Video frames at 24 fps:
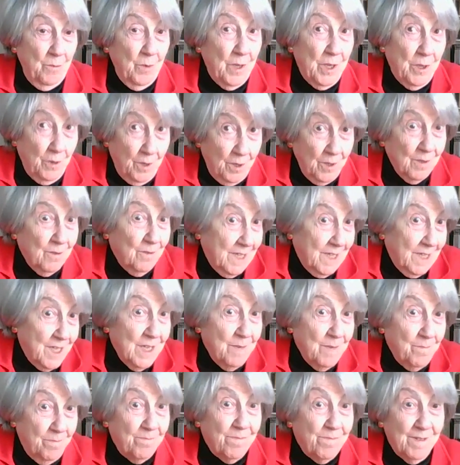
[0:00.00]
We all
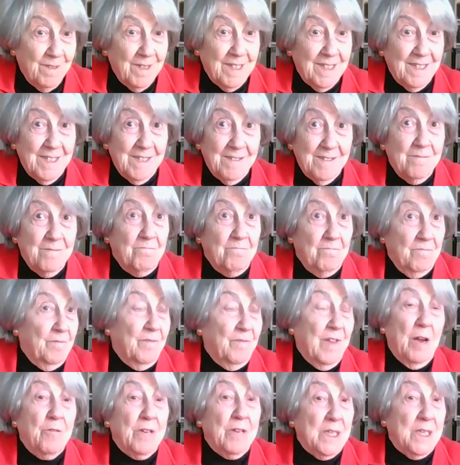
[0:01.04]
keep
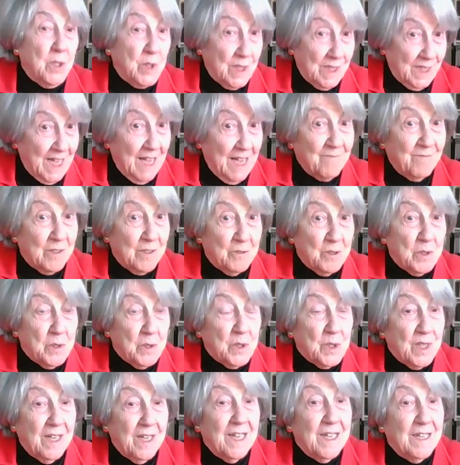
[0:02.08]
various
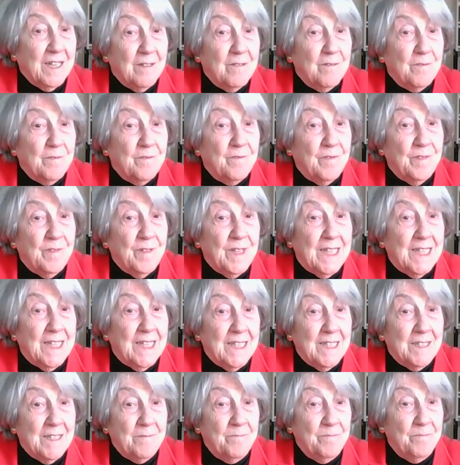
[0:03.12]
levels of
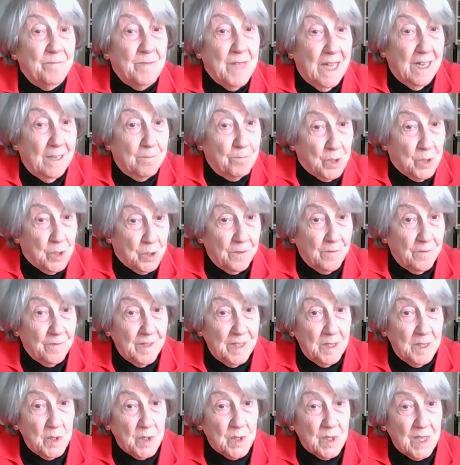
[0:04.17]

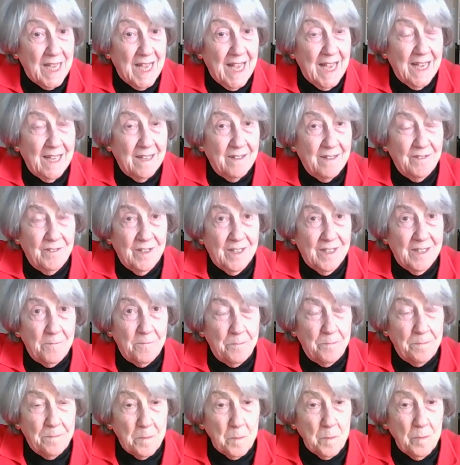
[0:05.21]
observance. And
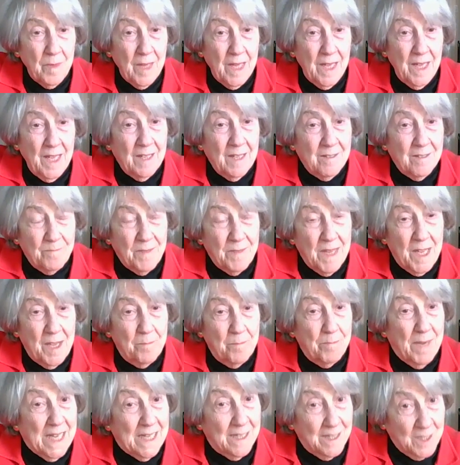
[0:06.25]

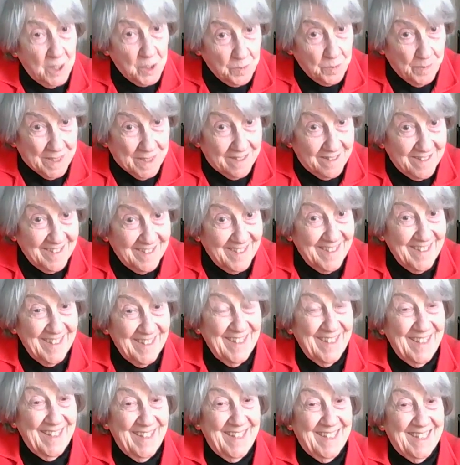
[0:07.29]
my husband
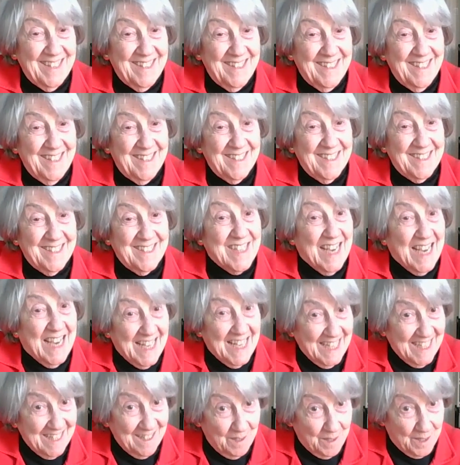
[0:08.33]

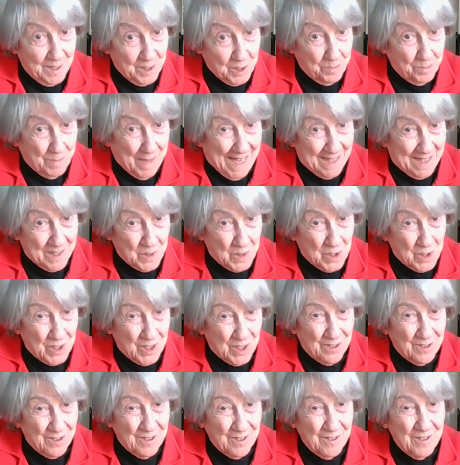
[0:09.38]
died this past
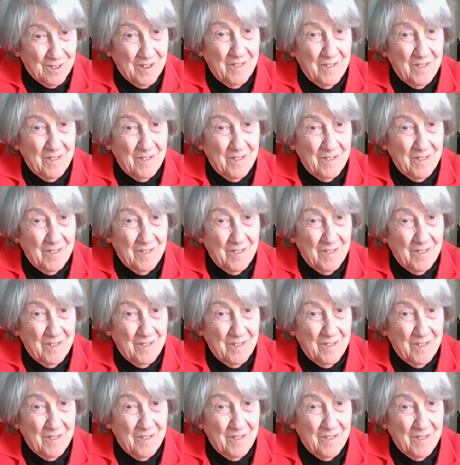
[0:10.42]
year.